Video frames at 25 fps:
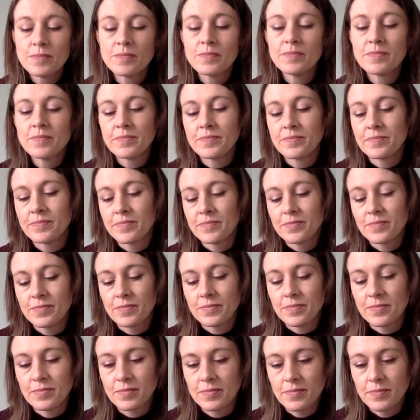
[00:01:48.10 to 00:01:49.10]

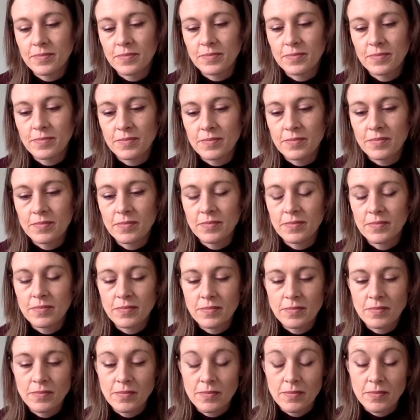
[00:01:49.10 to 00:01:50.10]

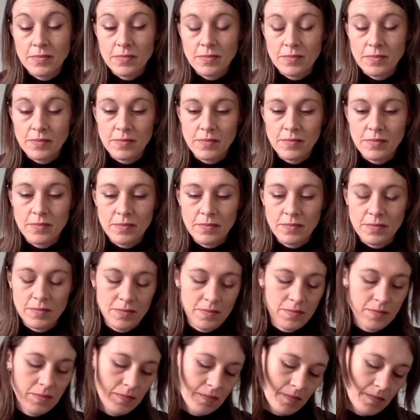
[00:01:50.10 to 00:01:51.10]

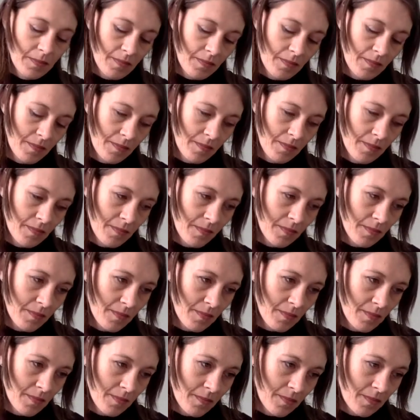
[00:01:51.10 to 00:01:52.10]

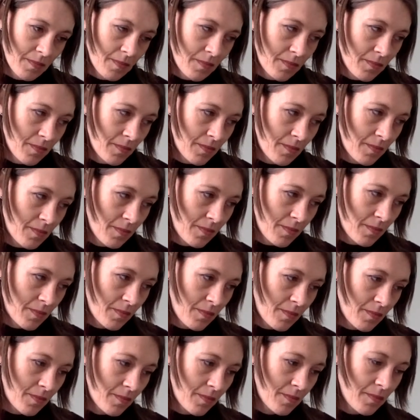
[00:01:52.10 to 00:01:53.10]

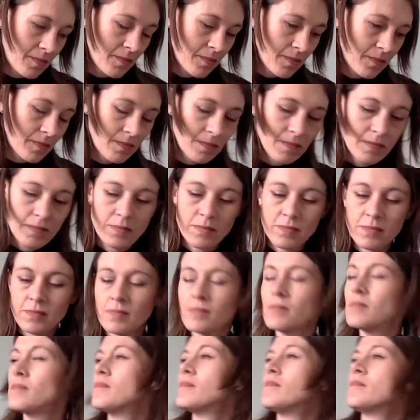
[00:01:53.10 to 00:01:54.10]

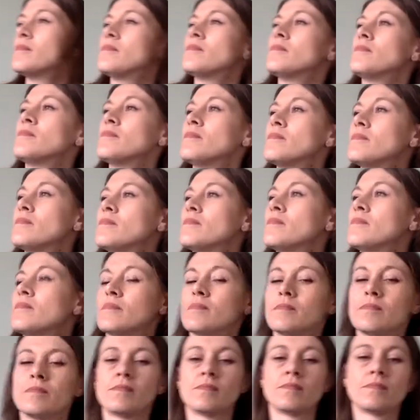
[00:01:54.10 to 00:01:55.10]

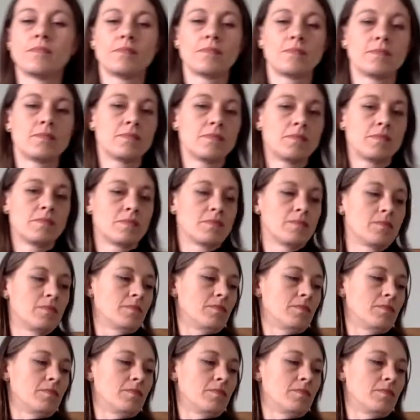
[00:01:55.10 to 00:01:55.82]
(silence)